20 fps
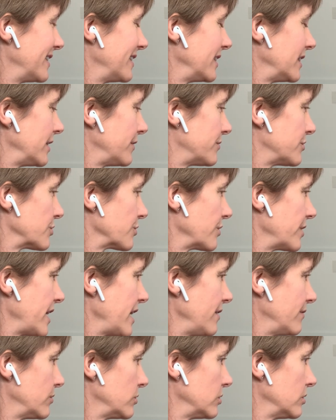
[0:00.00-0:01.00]
Lift your
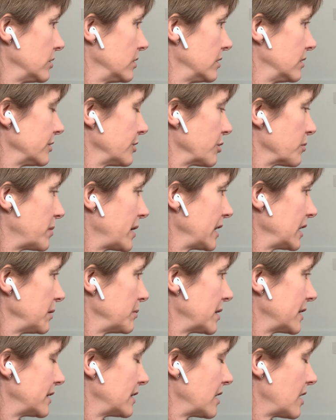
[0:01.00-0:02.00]
navel, your belly
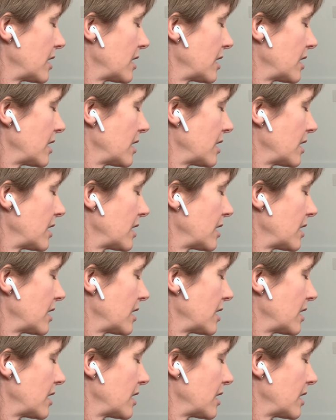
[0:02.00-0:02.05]
button